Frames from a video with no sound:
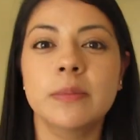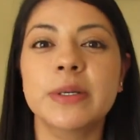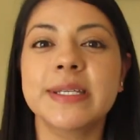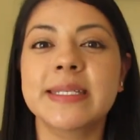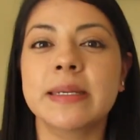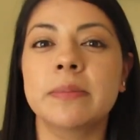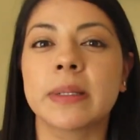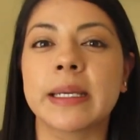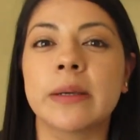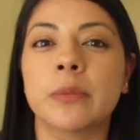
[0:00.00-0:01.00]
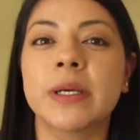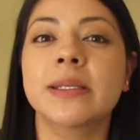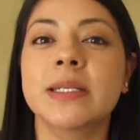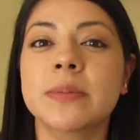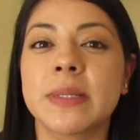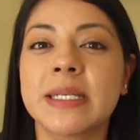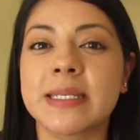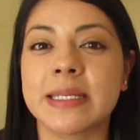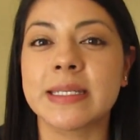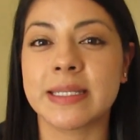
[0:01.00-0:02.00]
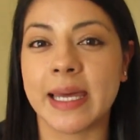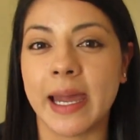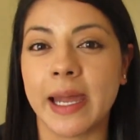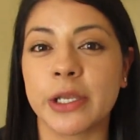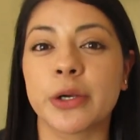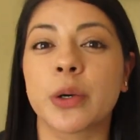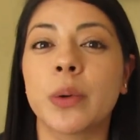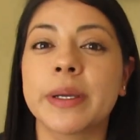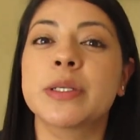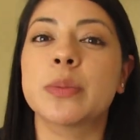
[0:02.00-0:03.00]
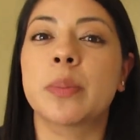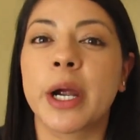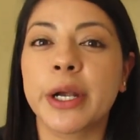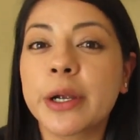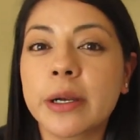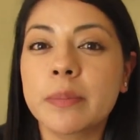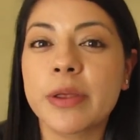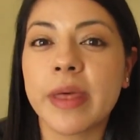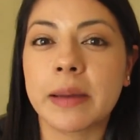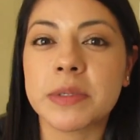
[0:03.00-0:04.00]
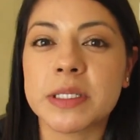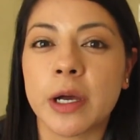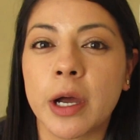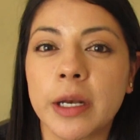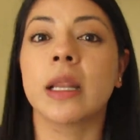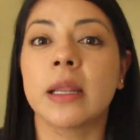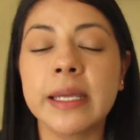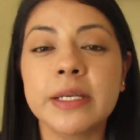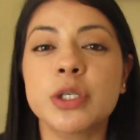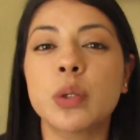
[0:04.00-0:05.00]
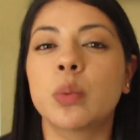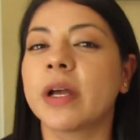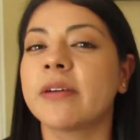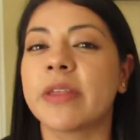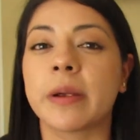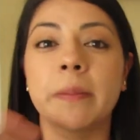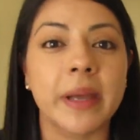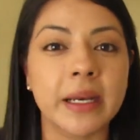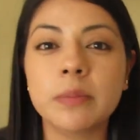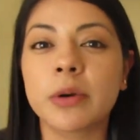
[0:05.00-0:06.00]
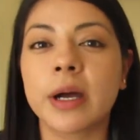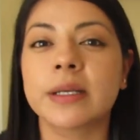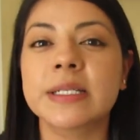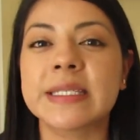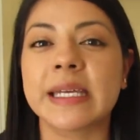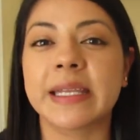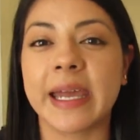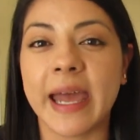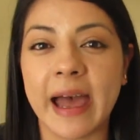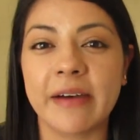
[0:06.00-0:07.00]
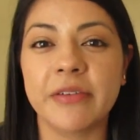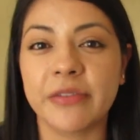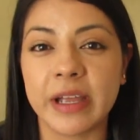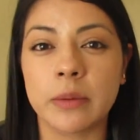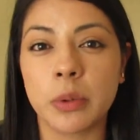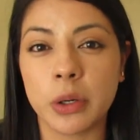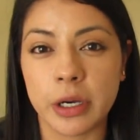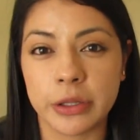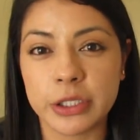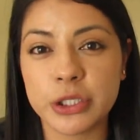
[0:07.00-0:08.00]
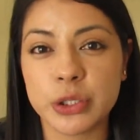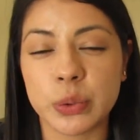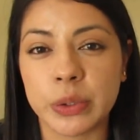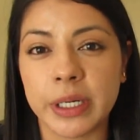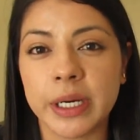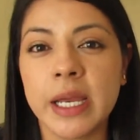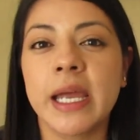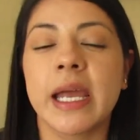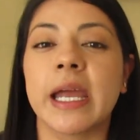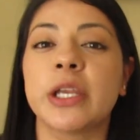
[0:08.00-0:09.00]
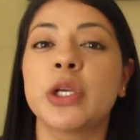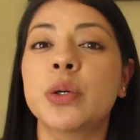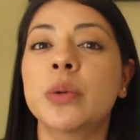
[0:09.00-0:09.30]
Put simply, what this means is that you're going to partner up with Amazon, link to one of their many products that they have available on their store, and you